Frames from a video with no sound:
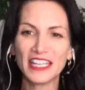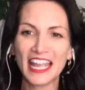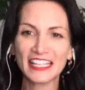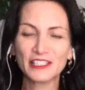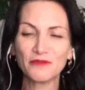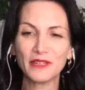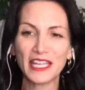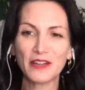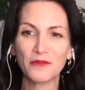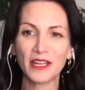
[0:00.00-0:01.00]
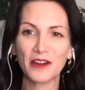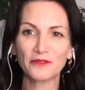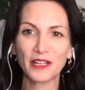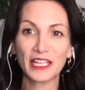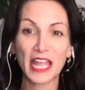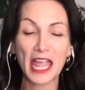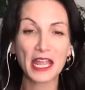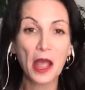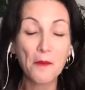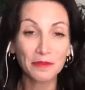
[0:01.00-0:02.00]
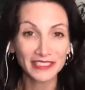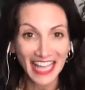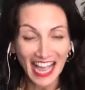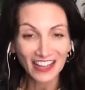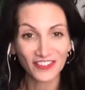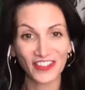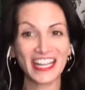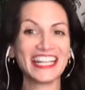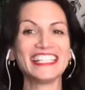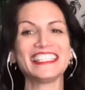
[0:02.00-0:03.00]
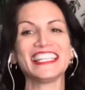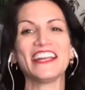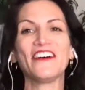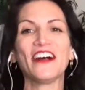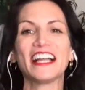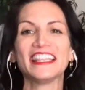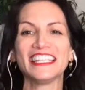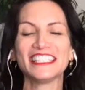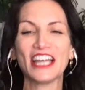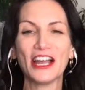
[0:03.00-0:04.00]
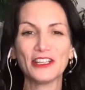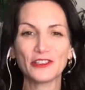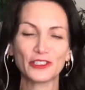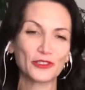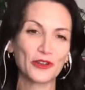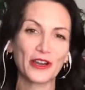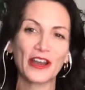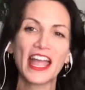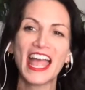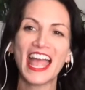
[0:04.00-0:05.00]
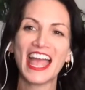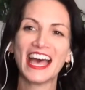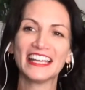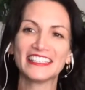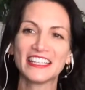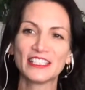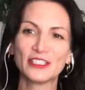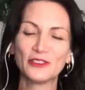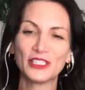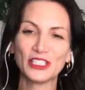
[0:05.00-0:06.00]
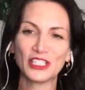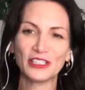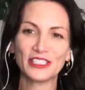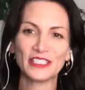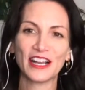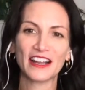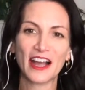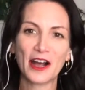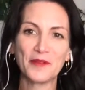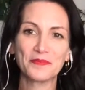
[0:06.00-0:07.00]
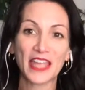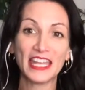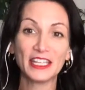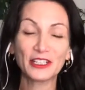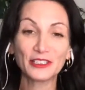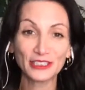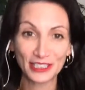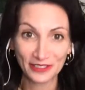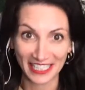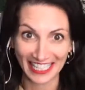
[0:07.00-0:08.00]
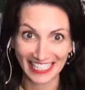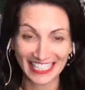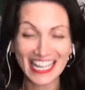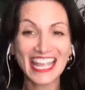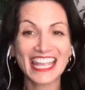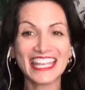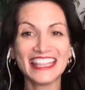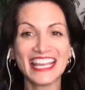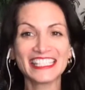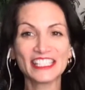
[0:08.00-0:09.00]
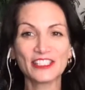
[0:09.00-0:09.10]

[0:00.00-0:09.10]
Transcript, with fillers: Next week, we are running a Black Friday sale on the entire store at SuziShelton.com, And included in that